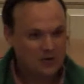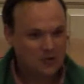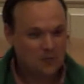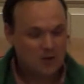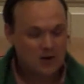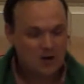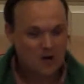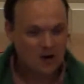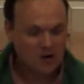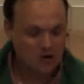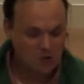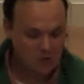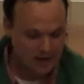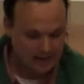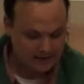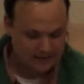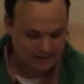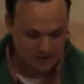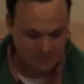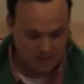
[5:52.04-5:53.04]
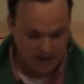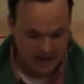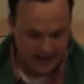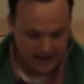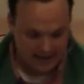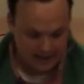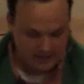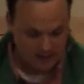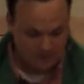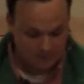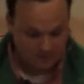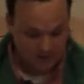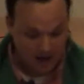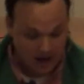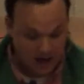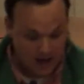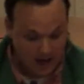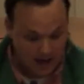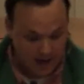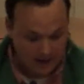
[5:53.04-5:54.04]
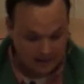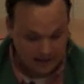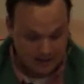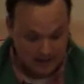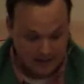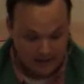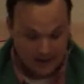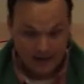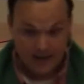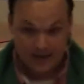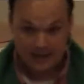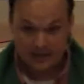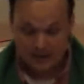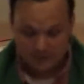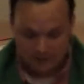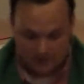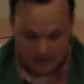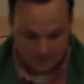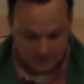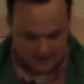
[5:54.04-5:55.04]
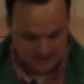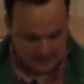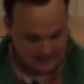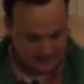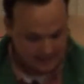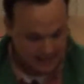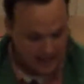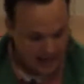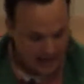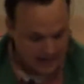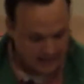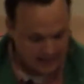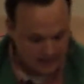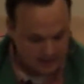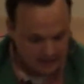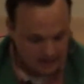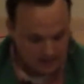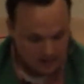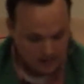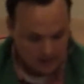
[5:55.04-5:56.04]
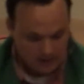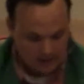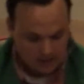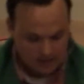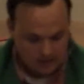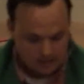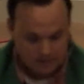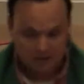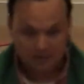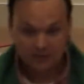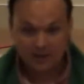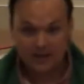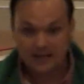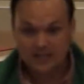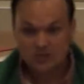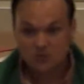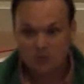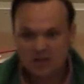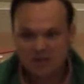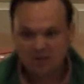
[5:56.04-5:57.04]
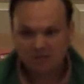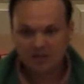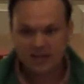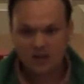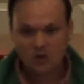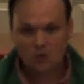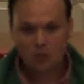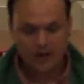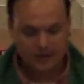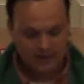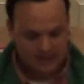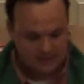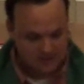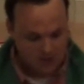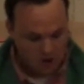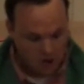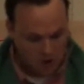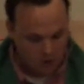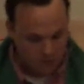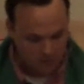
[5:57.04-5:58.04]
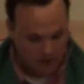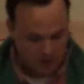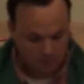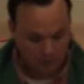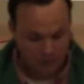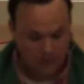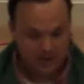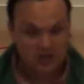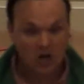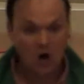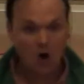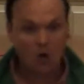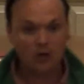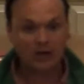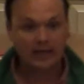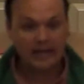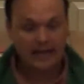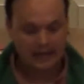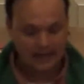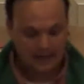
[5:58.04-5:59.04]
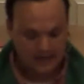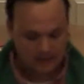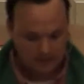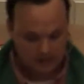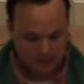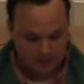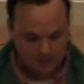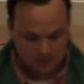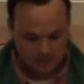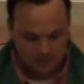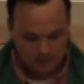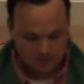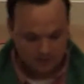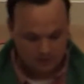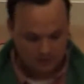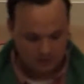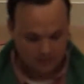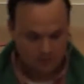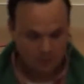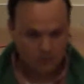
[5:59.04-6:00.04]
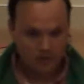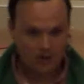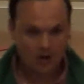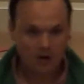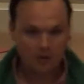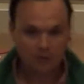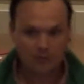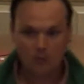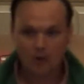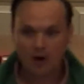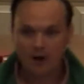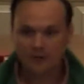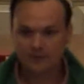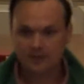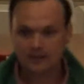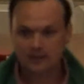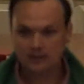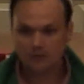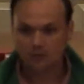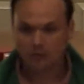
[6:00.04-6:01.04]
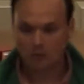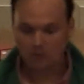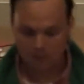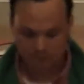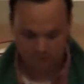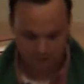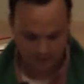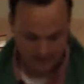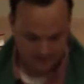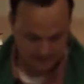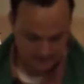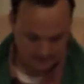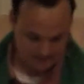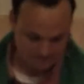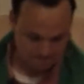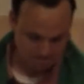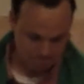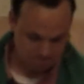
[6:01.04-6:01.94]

We are quick to demand of God and even of a society the things we think we deserve, and when we don't get it, we all too often throw a fit.